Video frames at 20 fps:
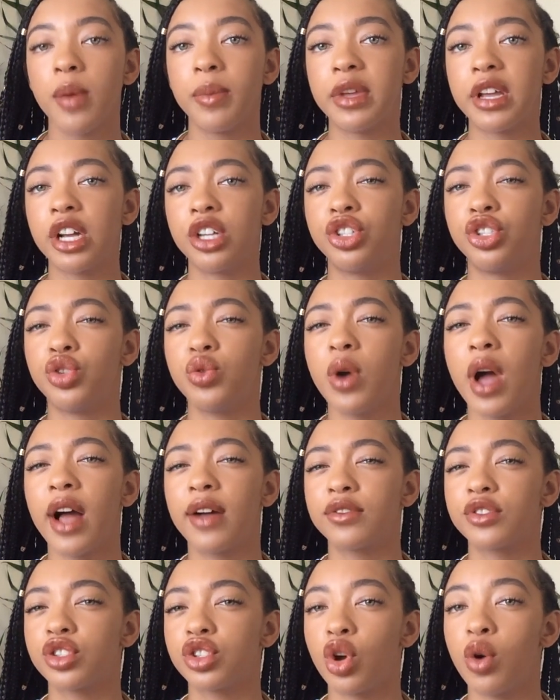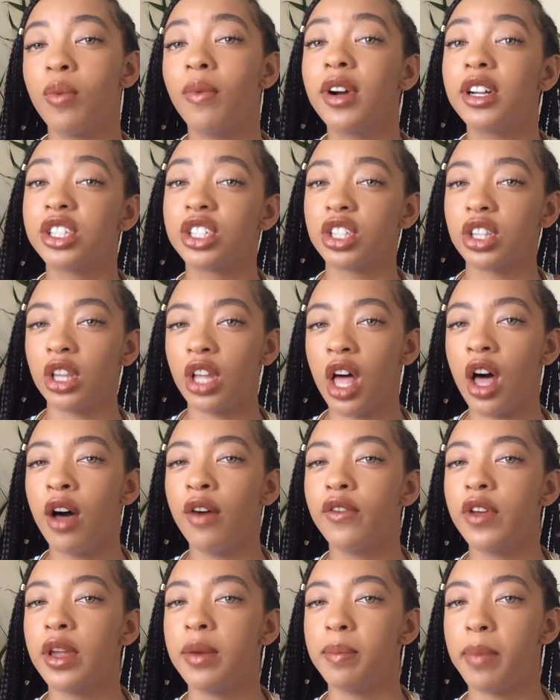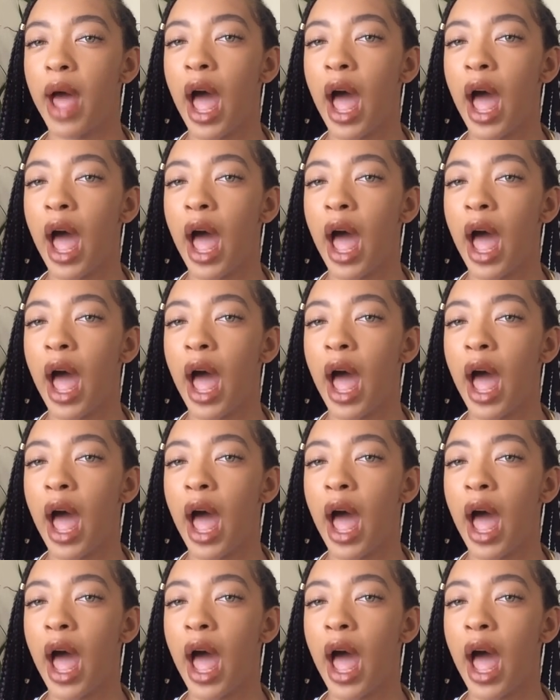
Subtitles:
because you have so much love and